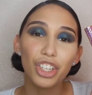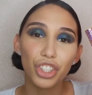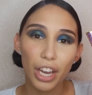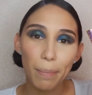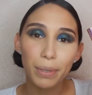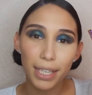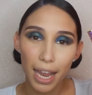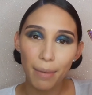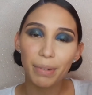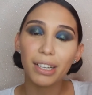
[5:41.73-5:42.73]
Shape
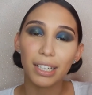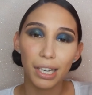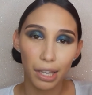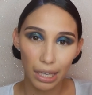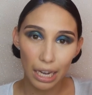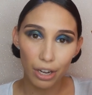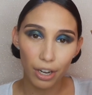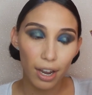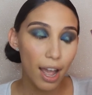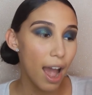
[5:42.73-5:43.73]
Tape
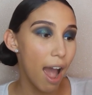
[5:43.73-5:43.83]
concealer,